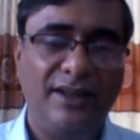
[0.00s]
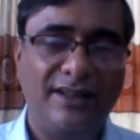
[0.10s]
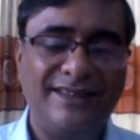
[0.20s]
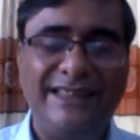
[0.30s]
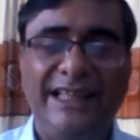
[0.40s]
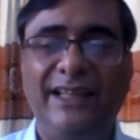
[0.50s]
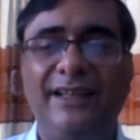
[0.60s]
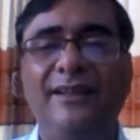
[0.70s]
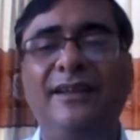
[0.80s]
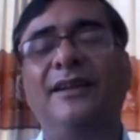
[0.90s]

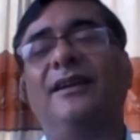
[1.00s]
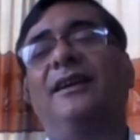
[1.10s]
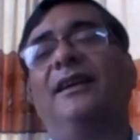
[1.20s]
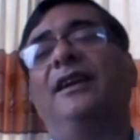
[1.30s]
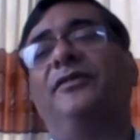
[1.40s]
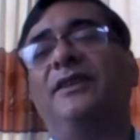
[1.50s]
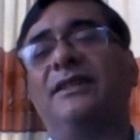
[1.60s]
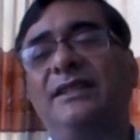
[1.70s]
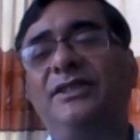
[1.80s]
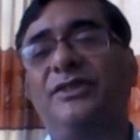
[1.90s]
singing, if the
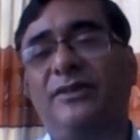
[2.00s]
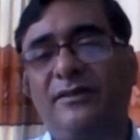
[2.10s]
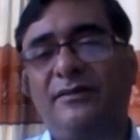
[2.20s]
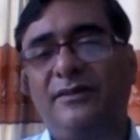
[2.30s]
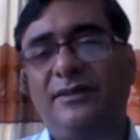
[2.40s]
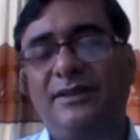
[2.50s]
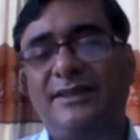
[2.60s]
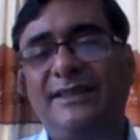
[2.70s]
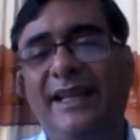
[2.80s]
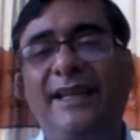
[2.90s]
teacher
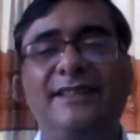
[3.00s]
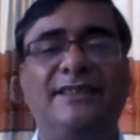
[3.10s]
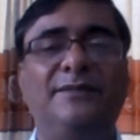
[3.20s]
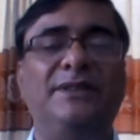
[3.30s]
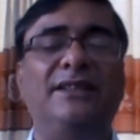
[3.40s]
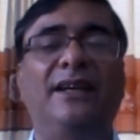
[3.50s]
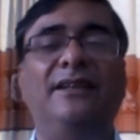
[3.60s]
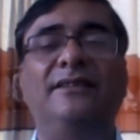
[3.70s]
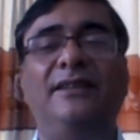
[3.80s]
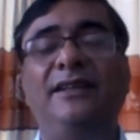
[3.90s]
stays
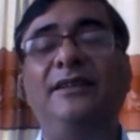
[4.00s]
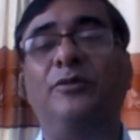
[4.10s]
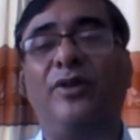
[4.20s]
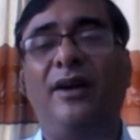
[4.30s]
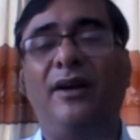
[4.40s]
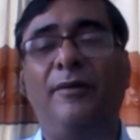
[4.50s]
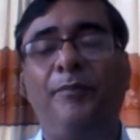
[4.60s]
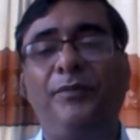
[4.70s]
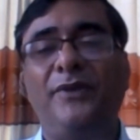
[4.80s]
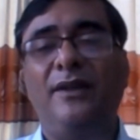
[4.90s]
beside him or her,
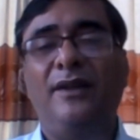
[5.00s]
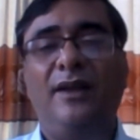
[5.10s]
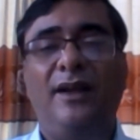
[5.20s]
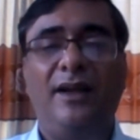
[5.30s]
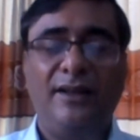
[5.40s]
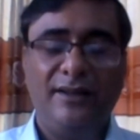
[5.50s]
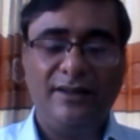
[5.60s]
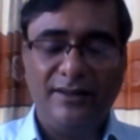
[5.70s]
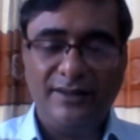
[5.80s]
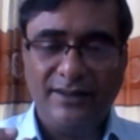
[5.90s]
uh,
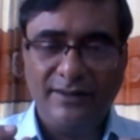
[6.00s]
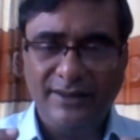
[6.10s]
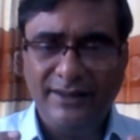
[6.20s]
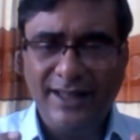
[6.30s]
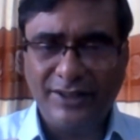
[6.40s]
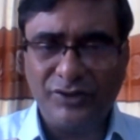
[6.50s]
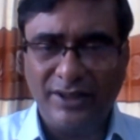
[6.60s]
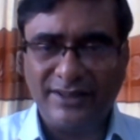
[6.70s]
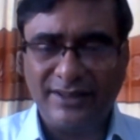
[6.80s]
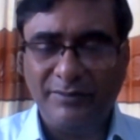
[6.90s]

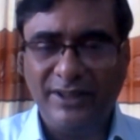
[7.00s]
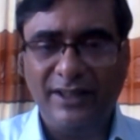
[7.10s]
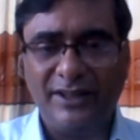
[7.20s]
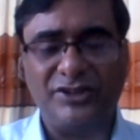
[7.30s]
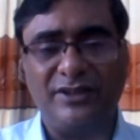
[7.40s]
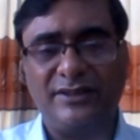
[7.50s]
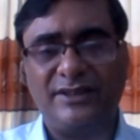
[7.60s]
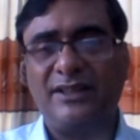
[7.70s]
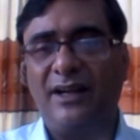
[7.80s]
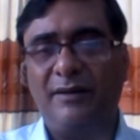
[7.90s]
naturally some
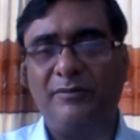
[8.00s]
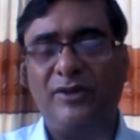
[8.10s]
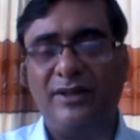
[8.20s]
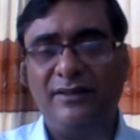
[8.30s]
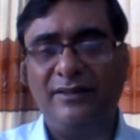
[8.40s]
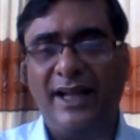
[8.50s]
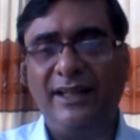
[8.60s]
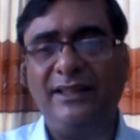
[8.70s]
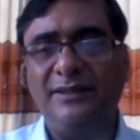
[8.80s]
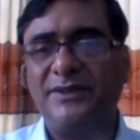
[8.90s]
directions come or
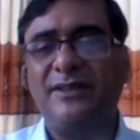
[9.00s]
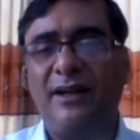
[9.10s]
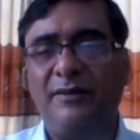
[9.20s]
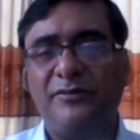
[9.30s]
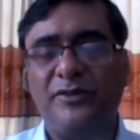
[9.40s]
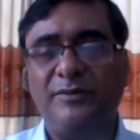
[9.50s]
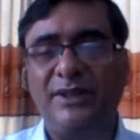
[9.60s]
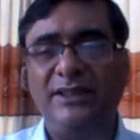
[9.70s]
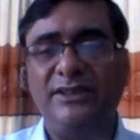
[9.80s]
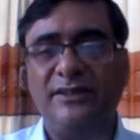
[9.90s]
directives come from the
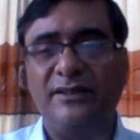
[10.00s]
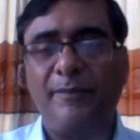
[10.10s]
teacher,